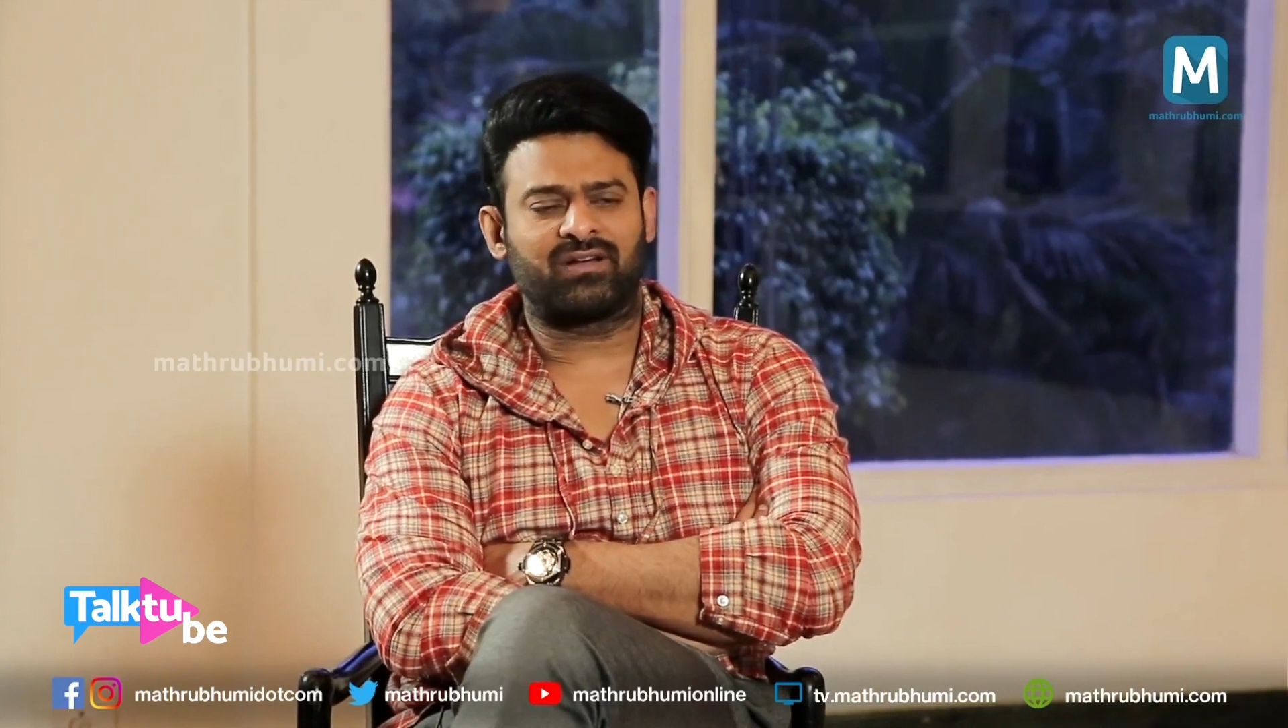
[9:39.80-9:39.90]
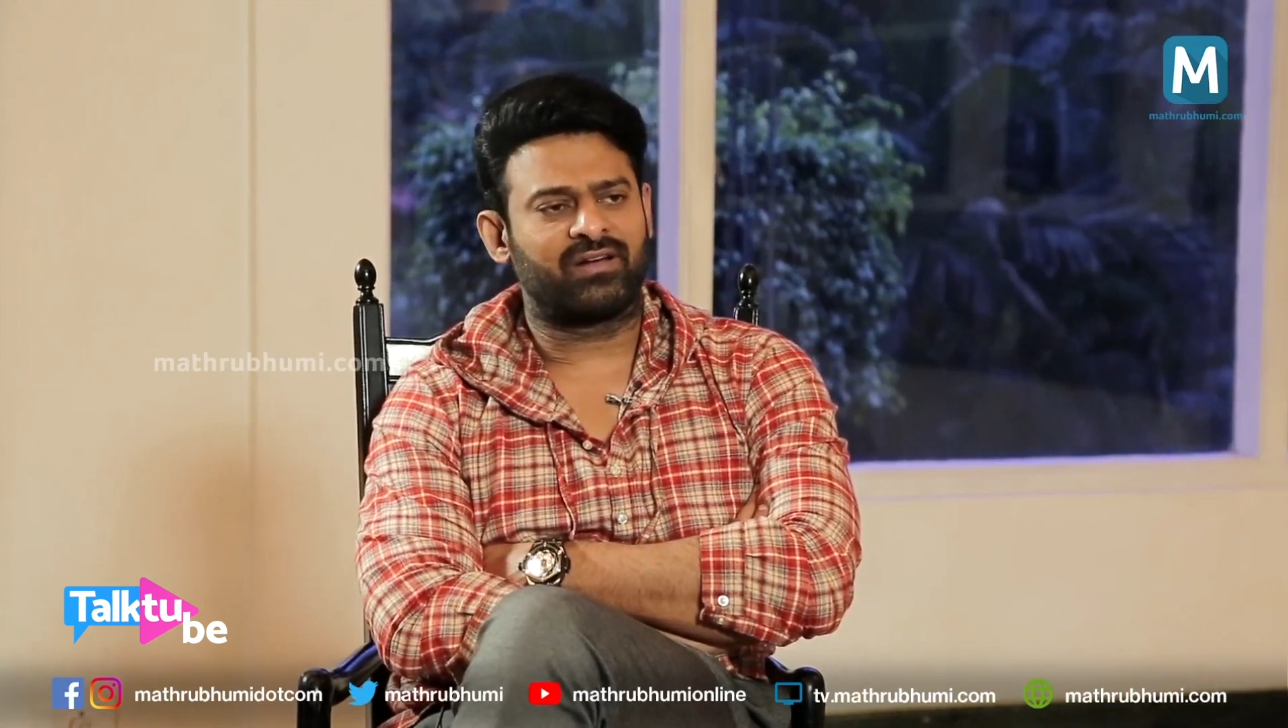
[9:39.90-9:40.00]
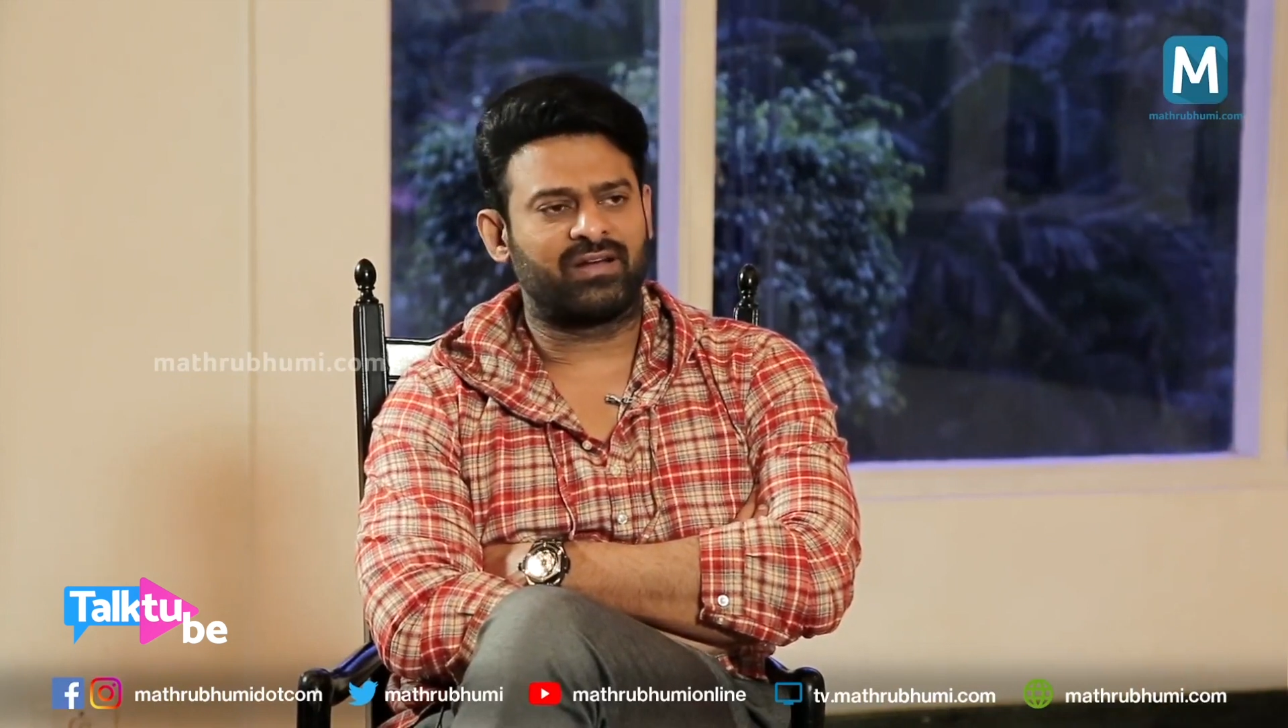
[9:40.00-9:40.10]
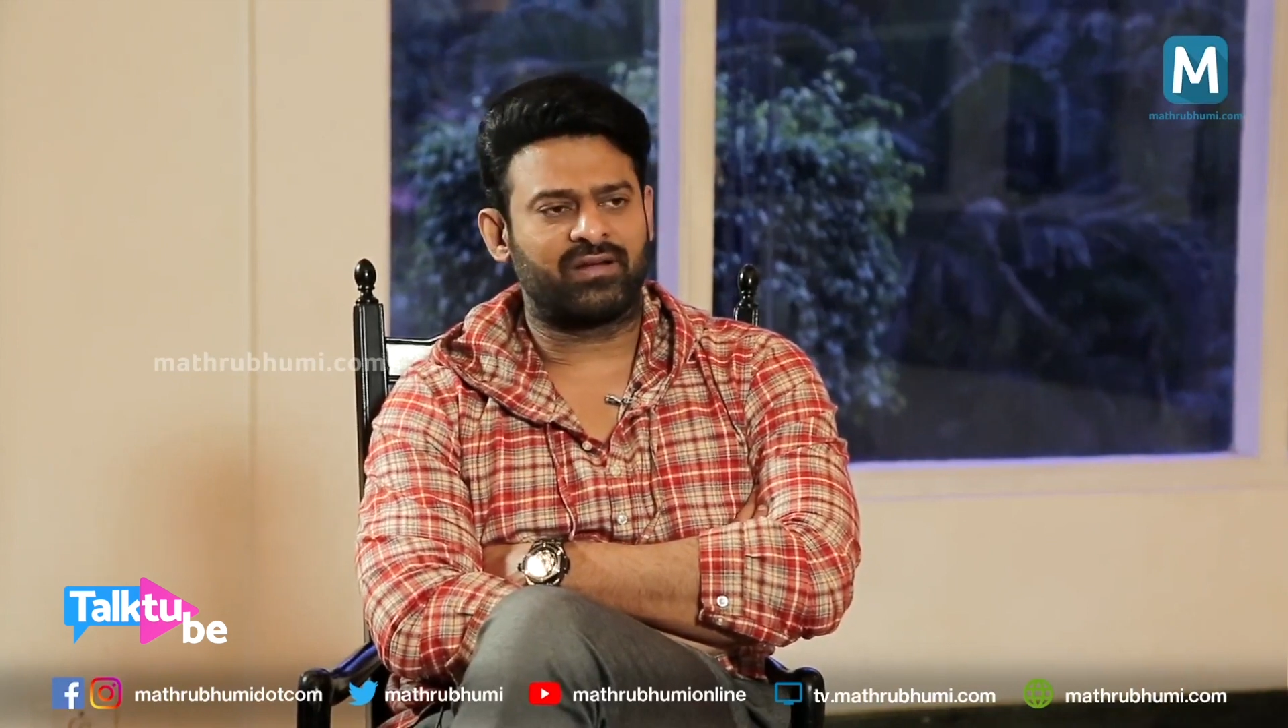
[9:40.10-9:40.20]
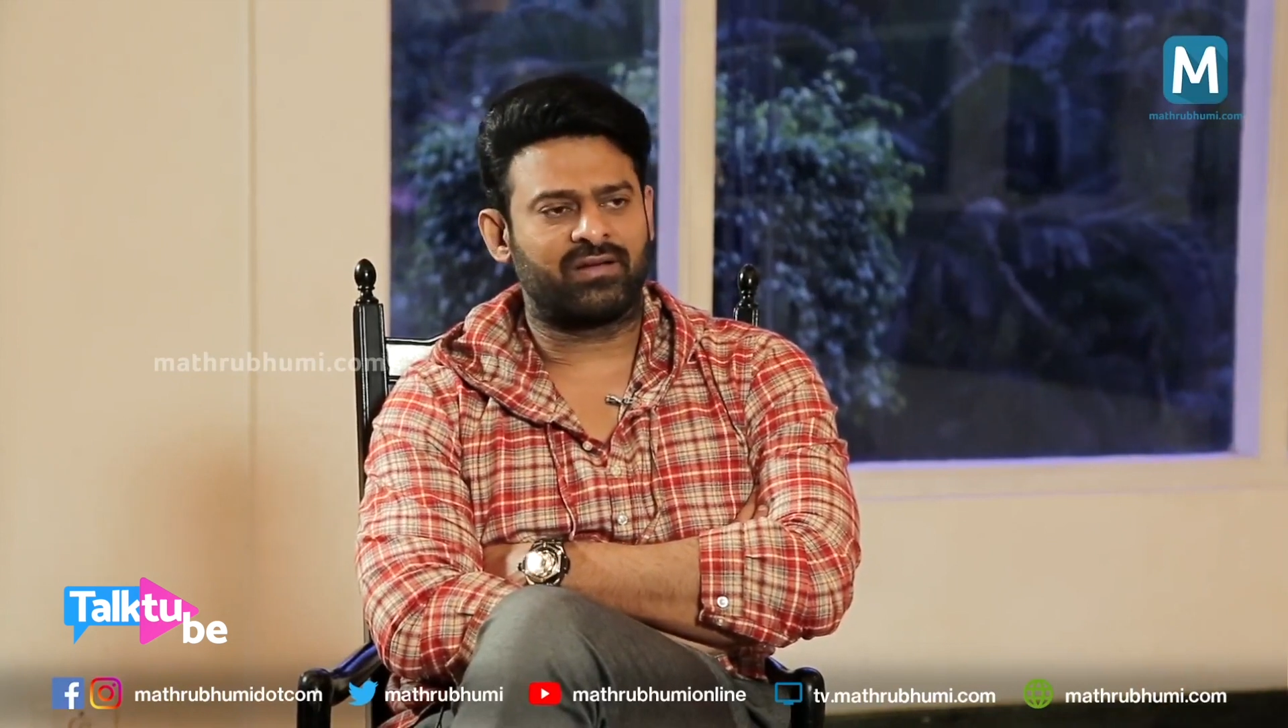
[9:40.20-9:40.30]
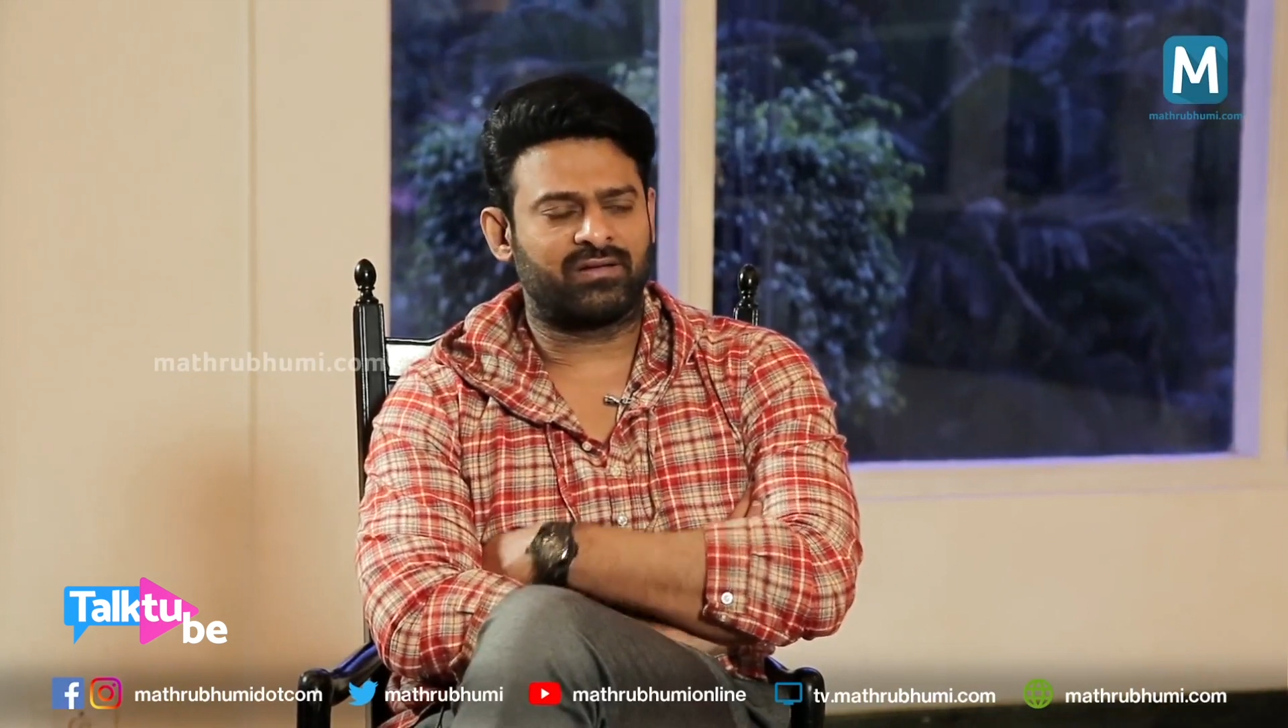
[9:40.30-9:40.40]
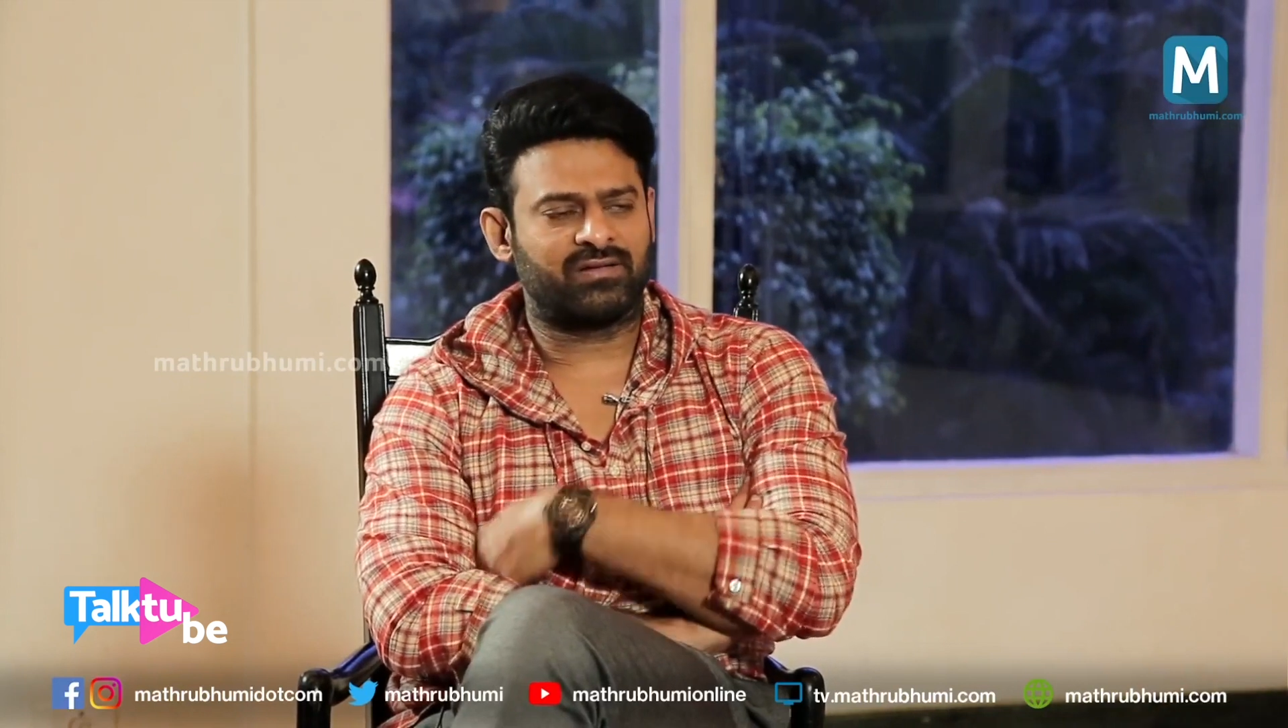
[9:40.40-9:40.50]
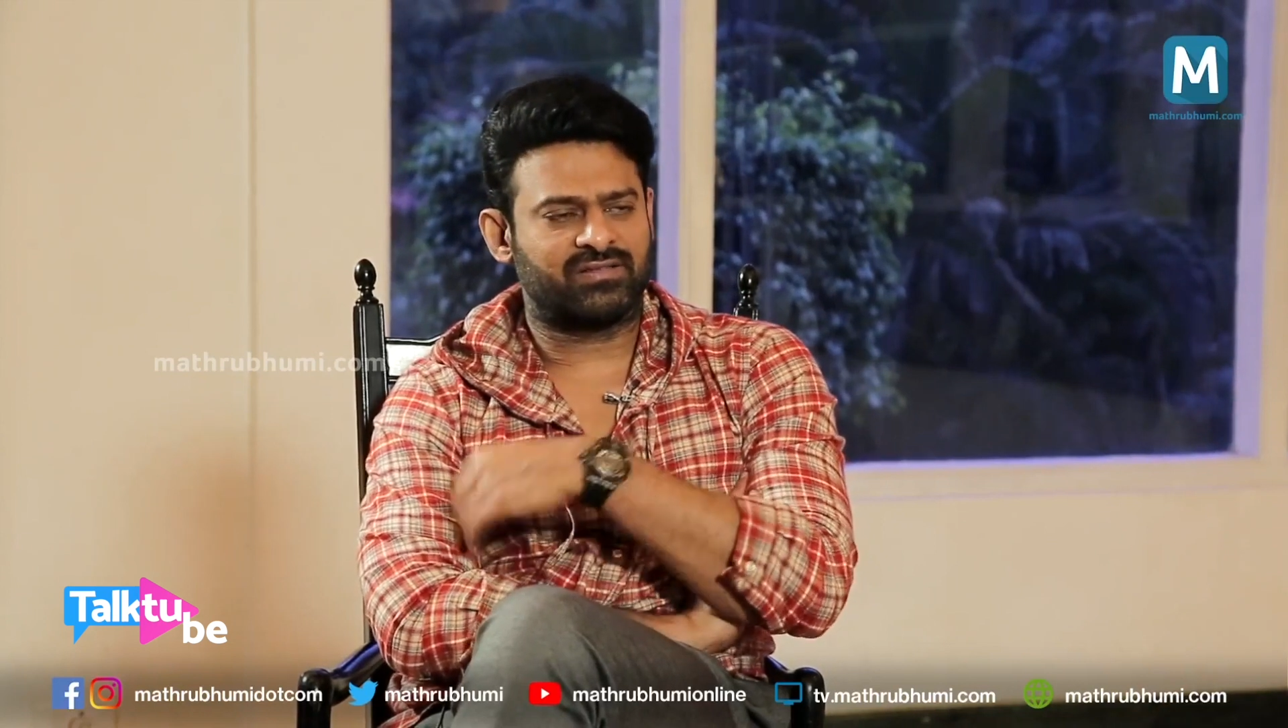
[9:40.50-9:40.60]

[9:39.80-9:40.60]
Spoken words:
really